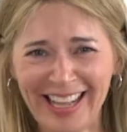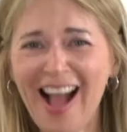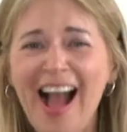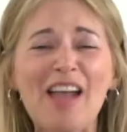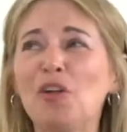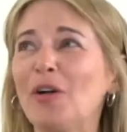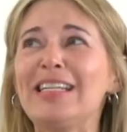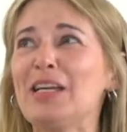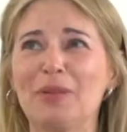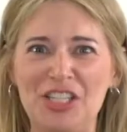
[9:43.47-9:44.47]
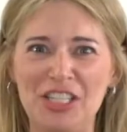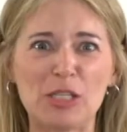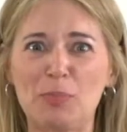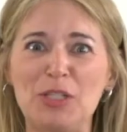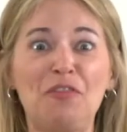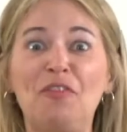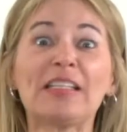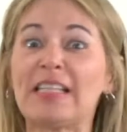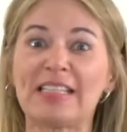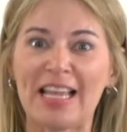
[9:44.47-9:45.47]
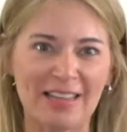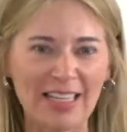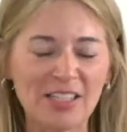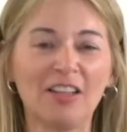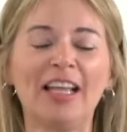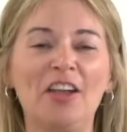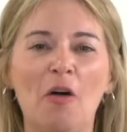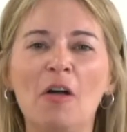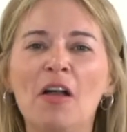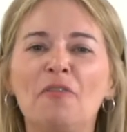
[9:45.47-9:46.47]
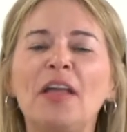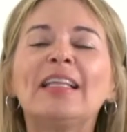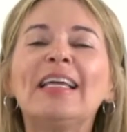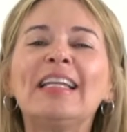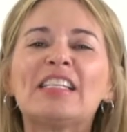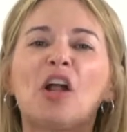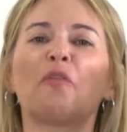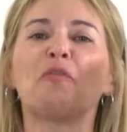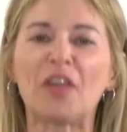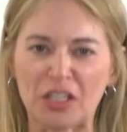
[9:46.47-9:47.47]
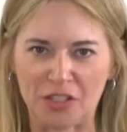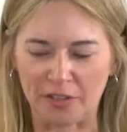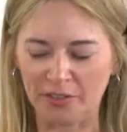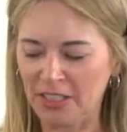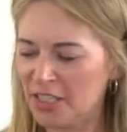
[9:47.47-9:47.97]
I have no idea what she does, but she fixes it. That's all I know. Faylene is our fixer.